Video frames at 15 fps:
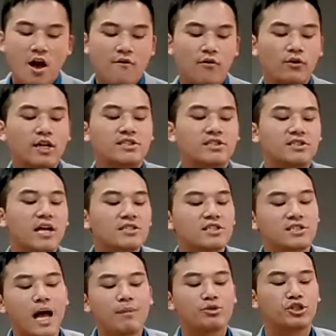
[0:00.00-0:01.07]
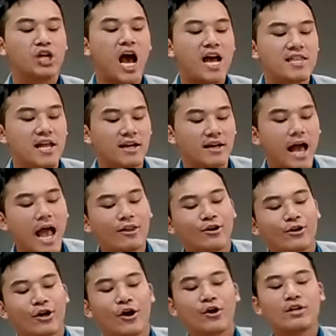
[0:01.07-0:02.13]
For the sun stopped shining, and the
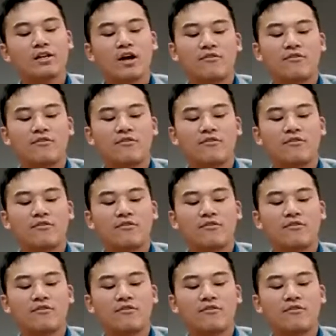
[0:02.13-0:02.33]
curtain